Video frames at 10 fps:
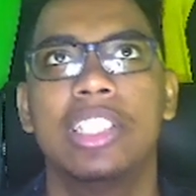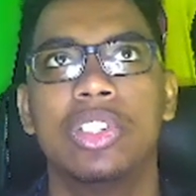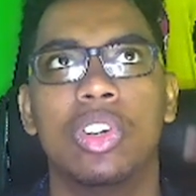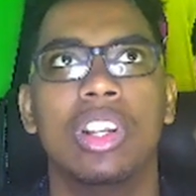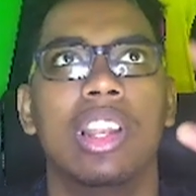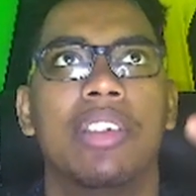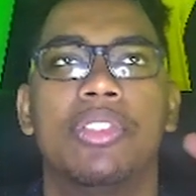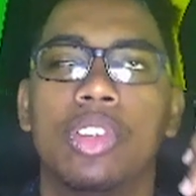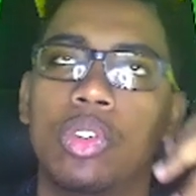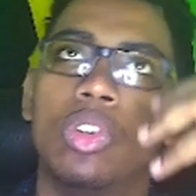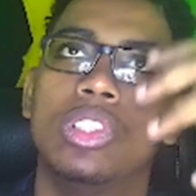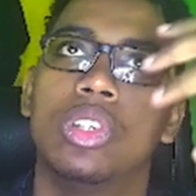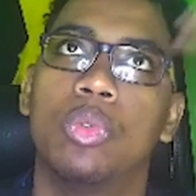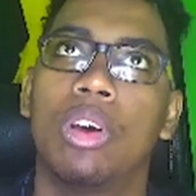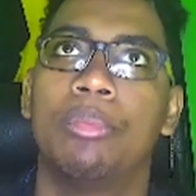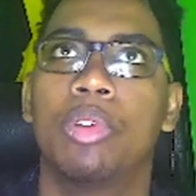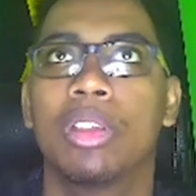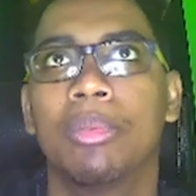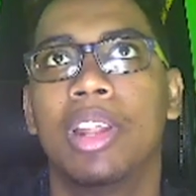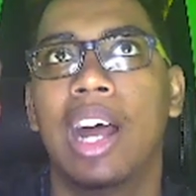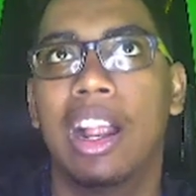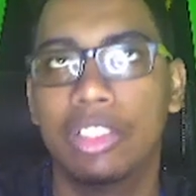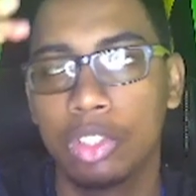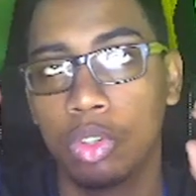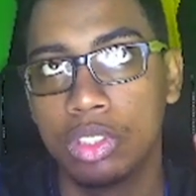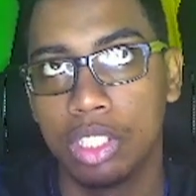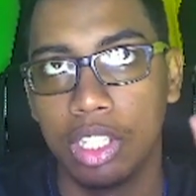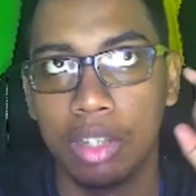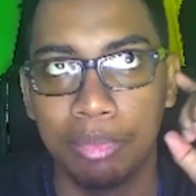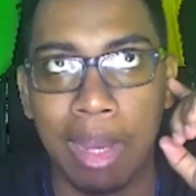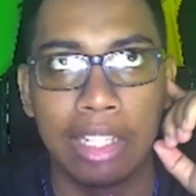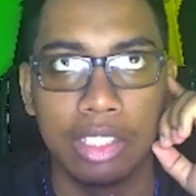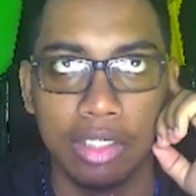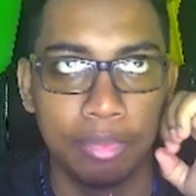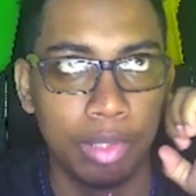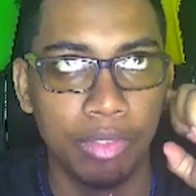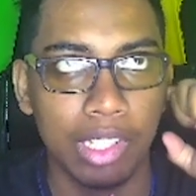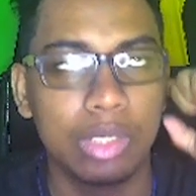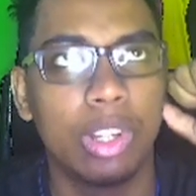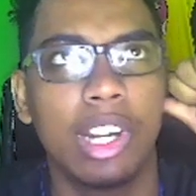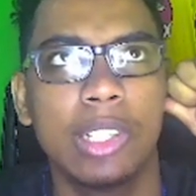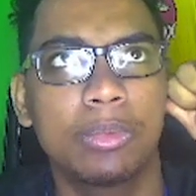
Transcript: So left to go to one Pokemon, R to go to the back to the previous one, right?